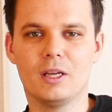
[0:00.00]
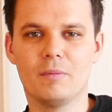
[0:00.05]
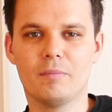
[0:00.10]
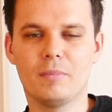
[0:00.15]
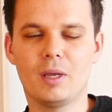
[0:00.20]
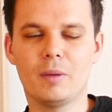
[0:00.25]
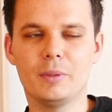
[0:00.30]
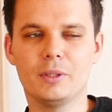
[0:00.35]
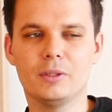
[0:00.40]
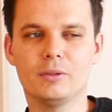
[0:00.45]

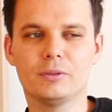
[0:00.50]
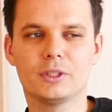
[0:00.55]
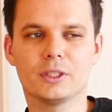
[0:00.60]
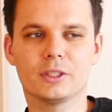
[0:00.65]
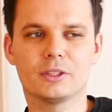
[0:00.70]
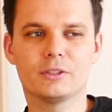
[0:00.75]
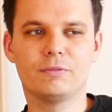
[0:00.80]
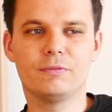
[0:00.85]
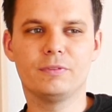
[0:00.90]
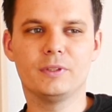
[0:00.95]
Maybe you
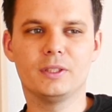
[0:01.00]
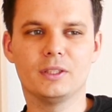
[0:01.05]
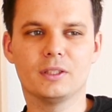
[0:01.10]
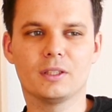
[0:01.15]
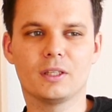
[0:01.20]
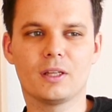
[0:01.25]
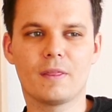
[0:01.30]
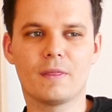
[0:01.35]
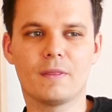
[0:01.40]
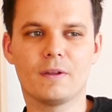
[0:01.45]
just
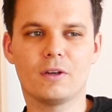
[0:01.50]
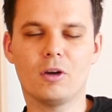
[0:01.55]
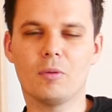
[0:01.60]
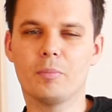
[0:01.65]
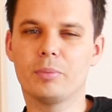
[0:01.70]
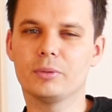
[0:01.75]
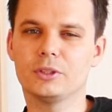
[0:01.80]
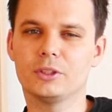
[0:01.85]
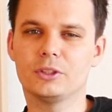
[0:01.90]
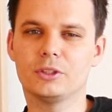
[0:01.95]
feel the
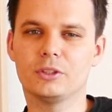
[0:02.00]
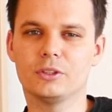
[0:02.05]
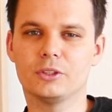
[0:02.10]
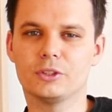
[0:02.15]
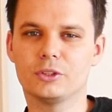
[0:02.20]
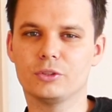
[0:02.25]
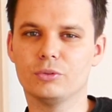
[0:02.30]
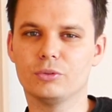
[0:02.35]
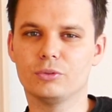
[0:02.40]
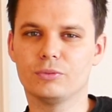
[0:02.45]
composition
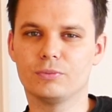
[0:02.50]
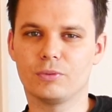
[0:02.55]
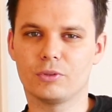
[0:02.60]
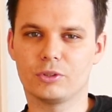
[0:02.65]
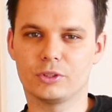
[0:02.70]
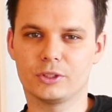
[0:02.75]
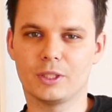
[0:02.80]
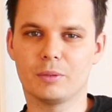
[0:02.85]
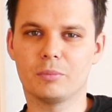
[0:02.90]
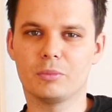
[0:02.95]
is good
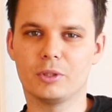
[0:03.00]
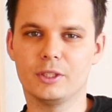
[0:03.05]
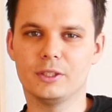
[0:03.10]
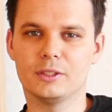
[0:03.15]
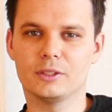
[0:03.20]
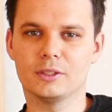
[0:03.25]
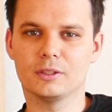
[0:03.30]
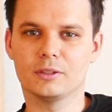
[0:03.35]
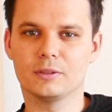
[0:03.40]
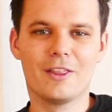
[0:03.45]
for some
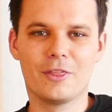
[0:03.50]
reason.